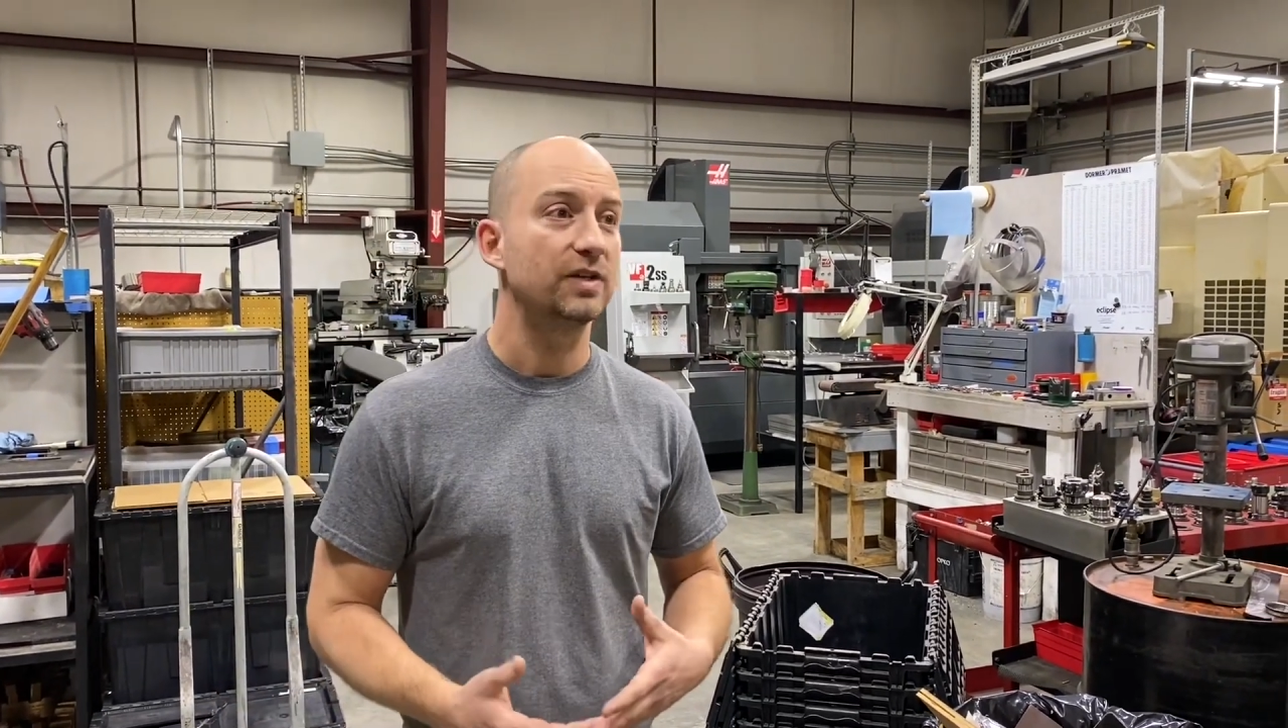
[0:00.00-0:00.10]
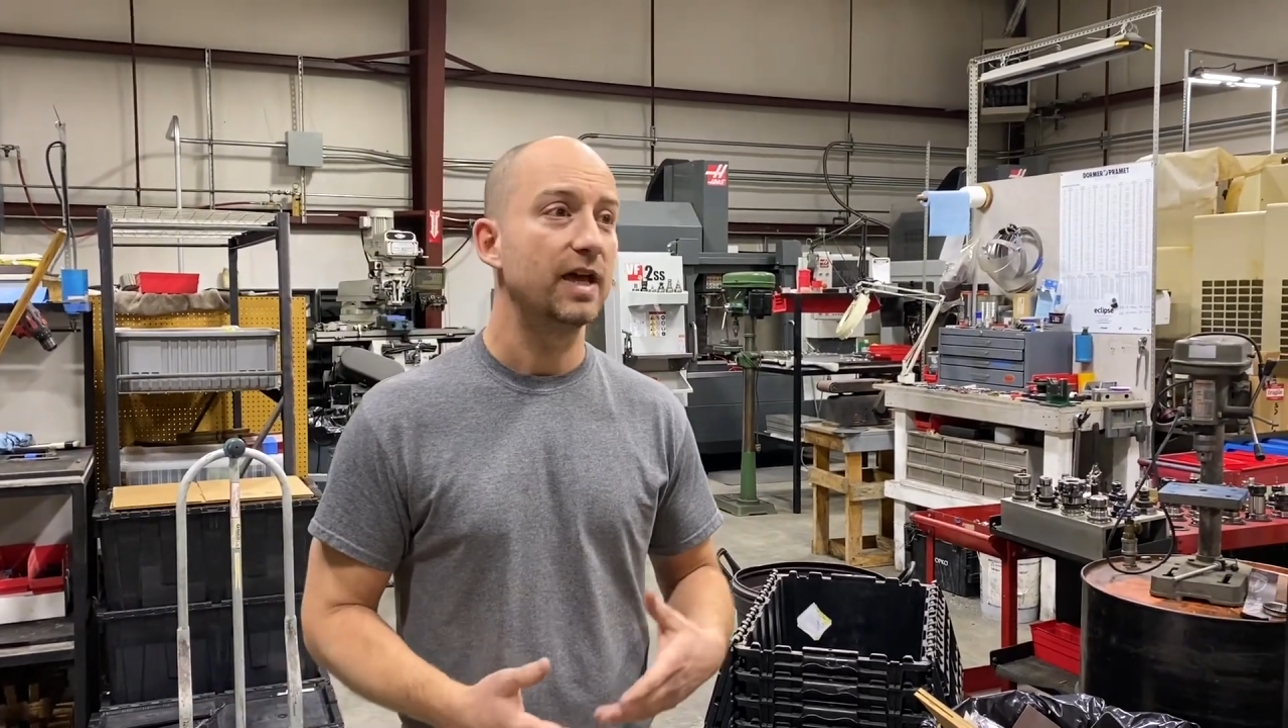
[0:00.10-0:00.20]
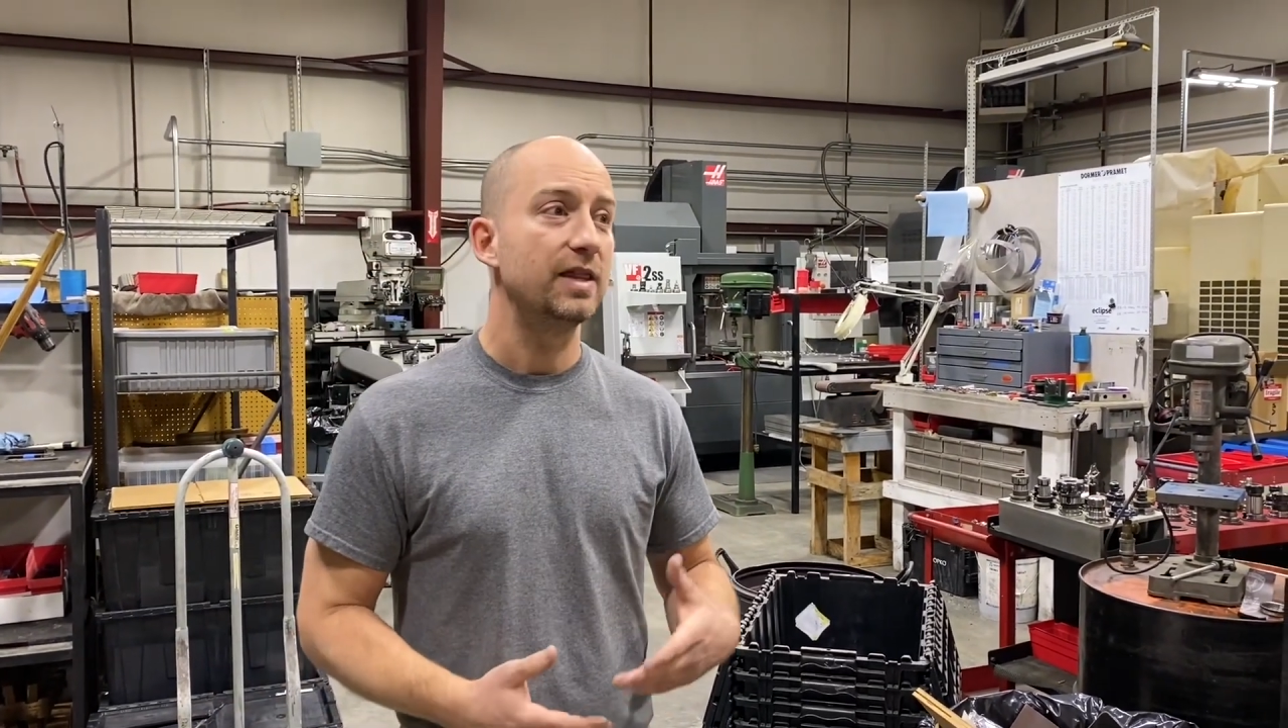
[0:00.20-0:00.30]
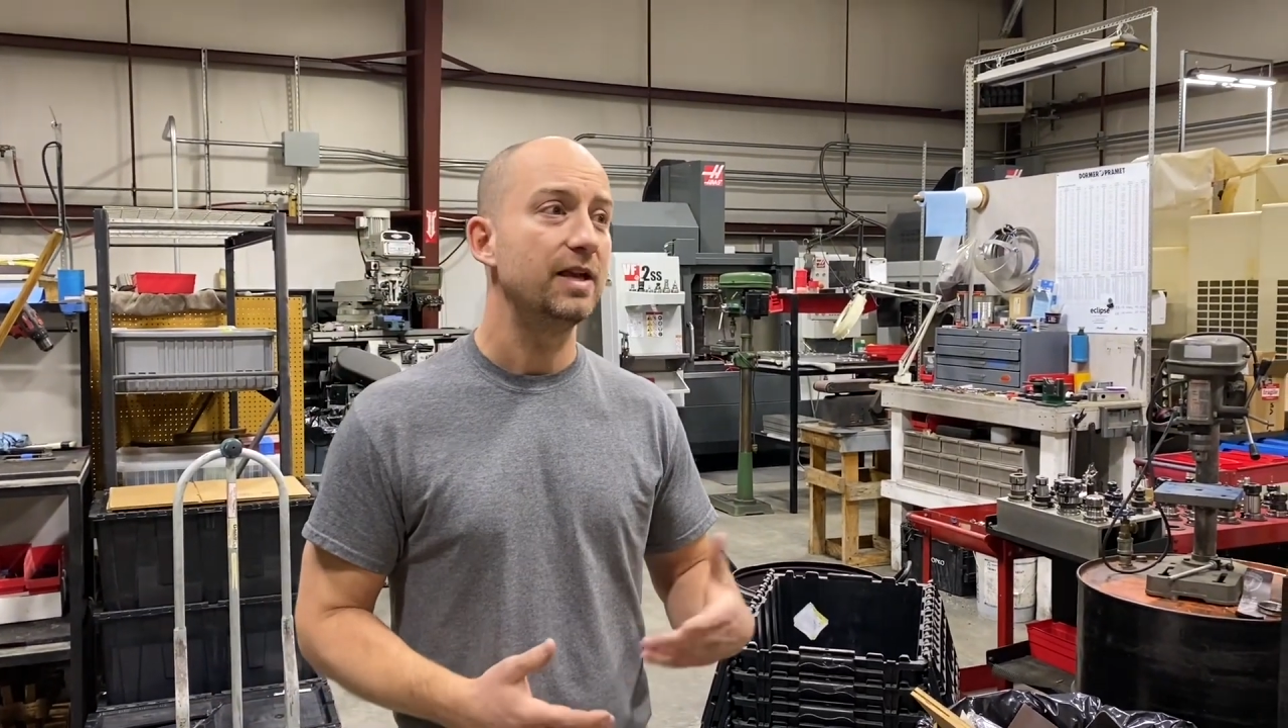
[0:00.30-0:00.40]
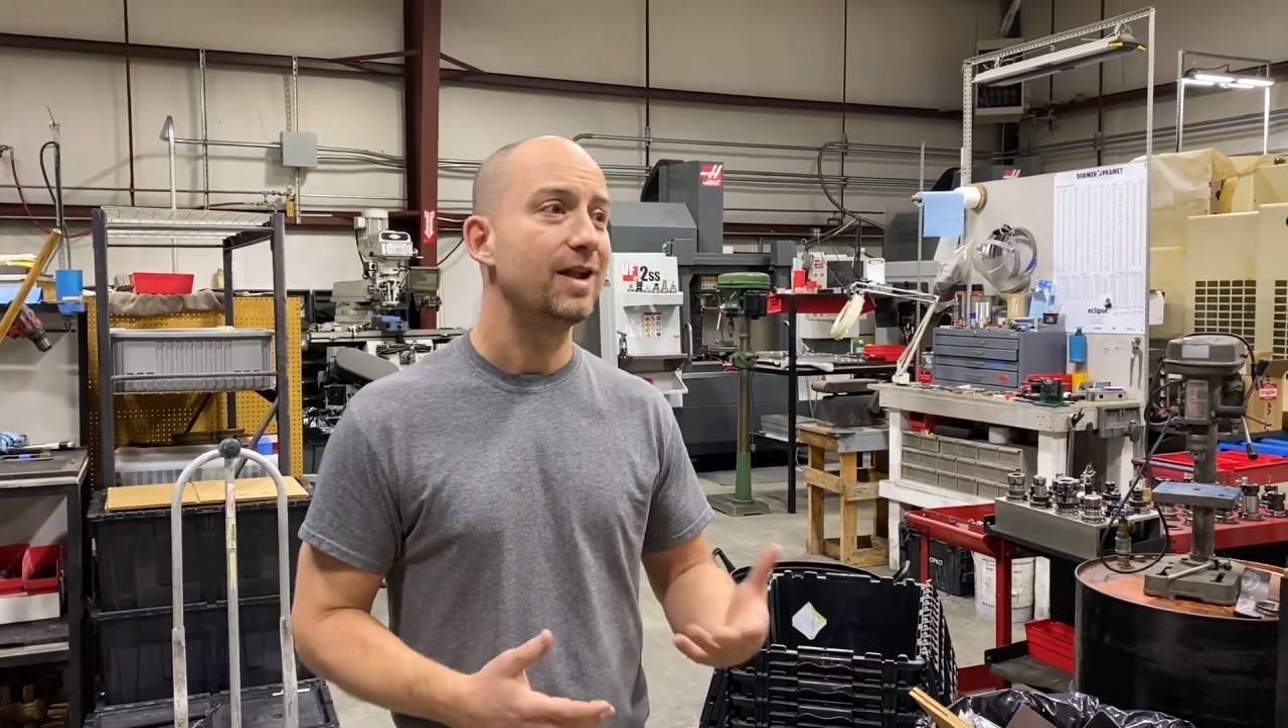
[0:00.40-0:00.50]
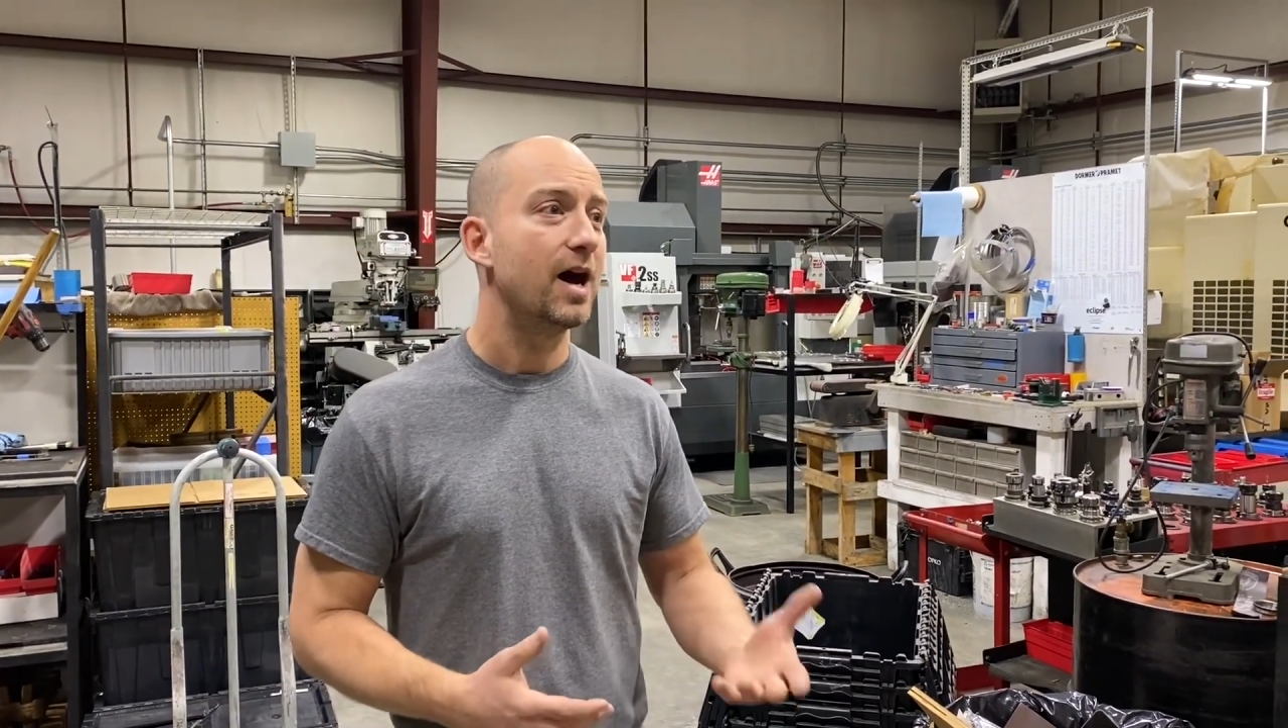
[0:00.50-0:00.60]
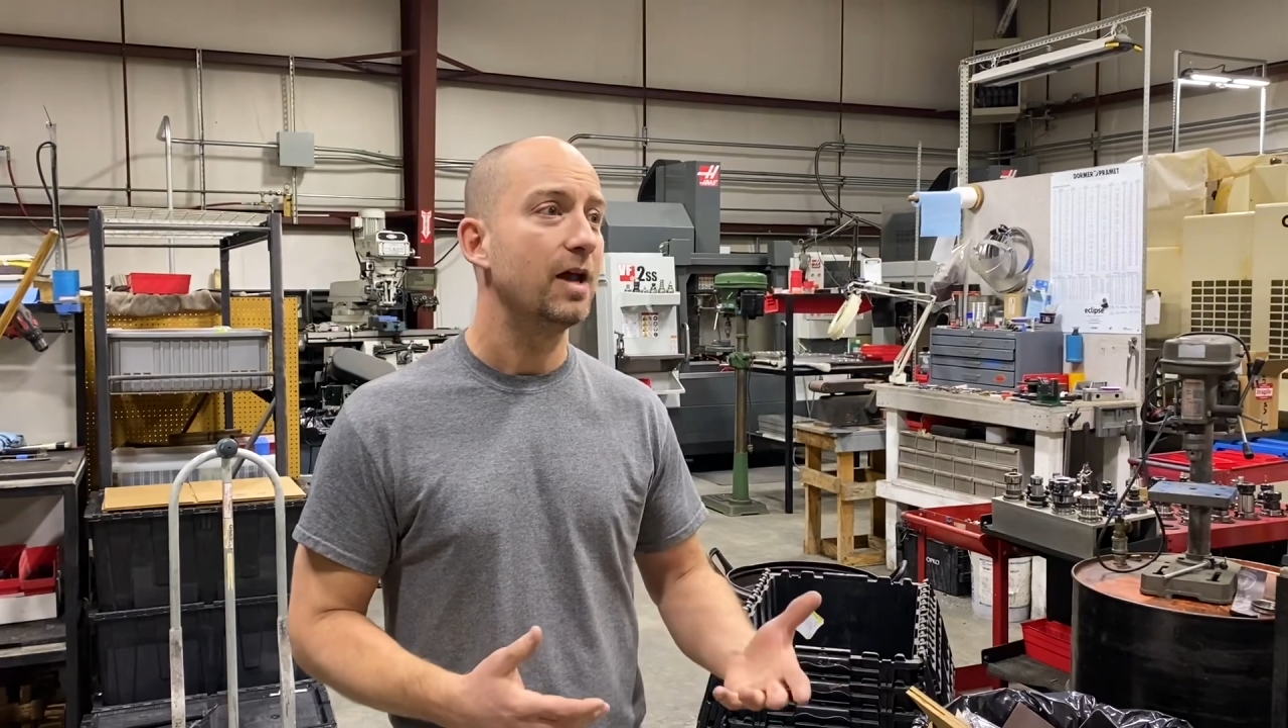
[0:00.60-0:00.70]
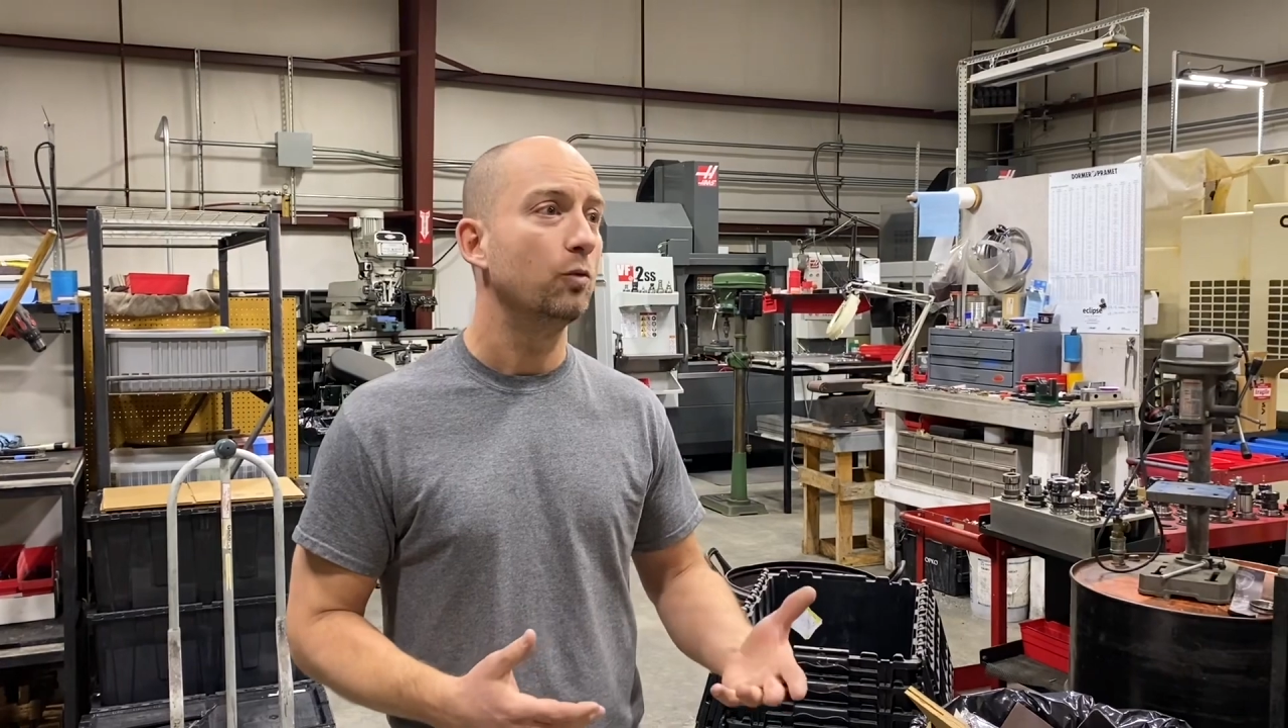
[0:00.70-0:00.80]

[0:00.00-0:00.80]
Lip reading: and then not